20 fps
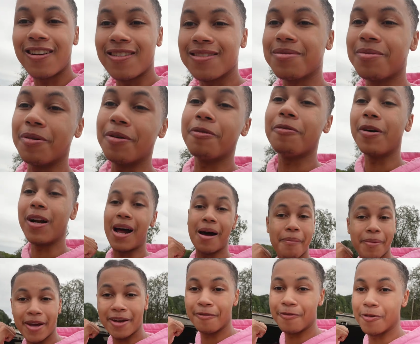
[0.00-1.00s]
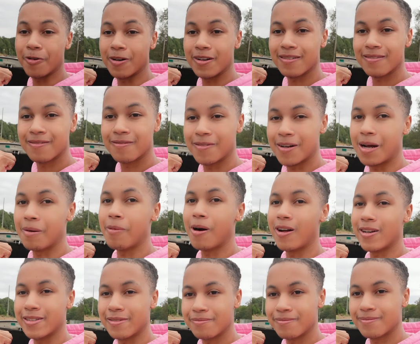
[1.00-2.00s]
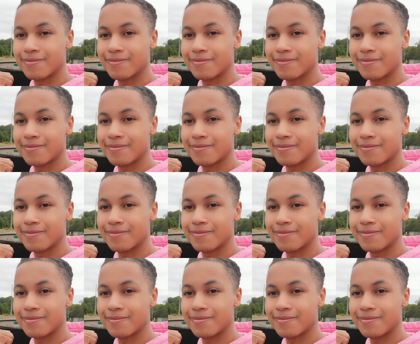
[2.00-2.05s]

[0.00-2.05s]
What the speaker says: Altima, what I paid for it when I bought it.